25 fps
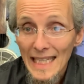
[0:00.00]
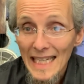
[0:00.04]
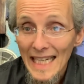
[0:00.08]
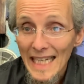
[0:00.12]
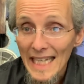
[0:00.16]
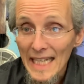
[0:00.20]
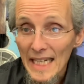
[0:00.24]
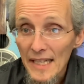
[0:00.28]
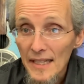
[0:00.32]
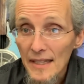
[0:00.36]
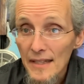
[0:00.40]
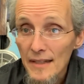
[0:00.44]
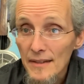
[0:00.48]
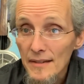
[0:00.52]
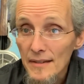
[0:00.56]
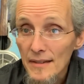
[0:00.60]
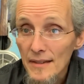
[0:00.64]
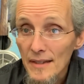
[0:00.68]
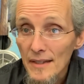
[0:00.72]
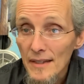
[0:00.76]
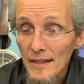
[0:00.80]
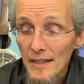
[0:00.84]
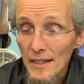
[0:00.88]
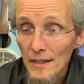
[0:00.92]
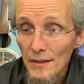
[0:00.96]
And
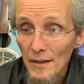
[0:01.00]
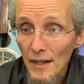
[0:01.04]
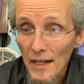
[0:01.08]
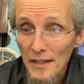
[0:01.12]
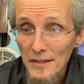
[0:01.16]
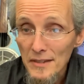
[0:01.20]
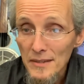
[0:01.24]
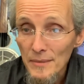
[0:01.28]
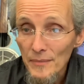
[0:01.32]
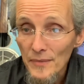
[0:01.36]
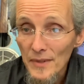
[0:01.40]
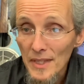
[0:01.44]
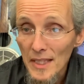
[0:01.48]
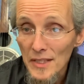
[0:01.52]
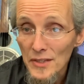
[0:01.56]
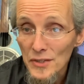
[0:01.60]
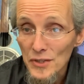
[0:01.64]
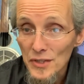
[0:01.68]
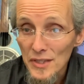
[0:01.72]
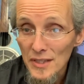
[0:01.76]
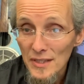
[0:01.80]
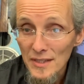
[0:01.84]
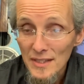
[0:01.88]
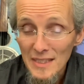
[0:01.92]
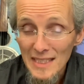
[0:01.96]
there are some things you
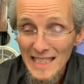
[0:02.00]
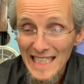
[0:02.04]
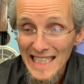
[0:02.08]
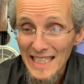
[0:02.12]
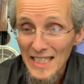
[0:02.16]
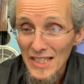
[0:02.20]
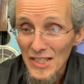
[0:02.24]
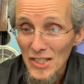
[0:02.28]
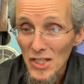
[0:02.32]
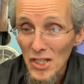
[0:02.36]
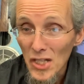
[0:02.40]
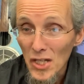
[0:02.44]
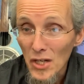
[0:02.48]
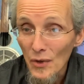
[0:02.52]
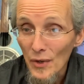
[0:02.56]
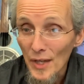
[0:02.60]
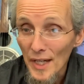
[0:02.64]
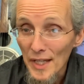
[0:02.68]
just need to know,